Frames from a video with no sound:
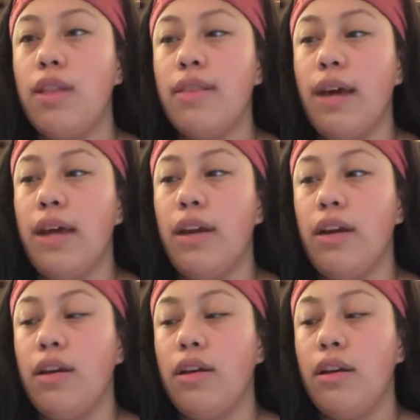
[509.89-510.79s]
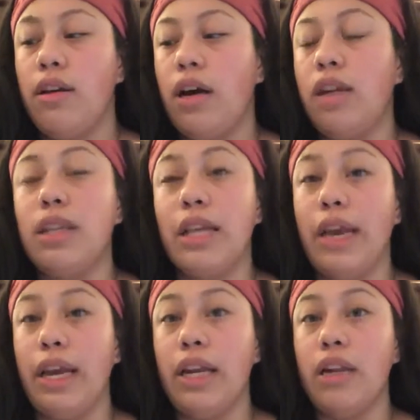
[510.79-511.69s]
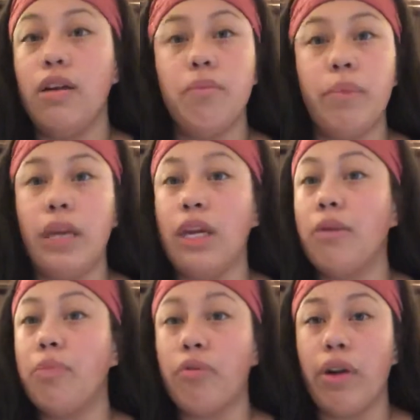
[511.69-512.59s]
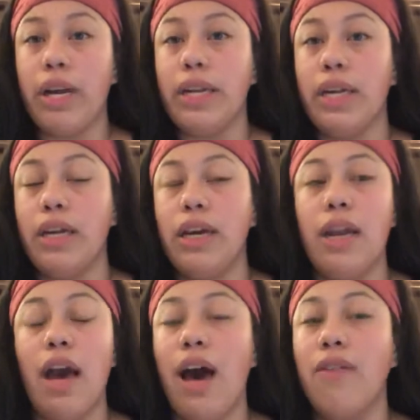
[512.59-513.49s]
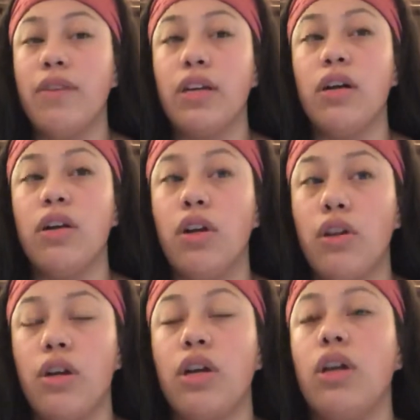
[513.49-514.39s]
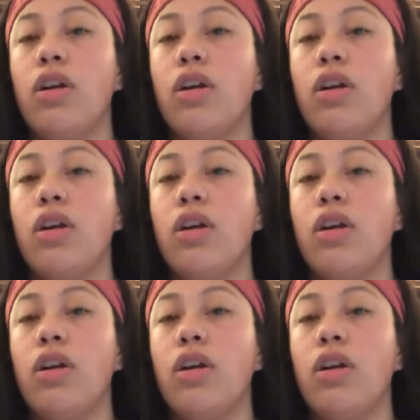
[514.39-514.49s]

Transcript: than Helene being pregnant and having another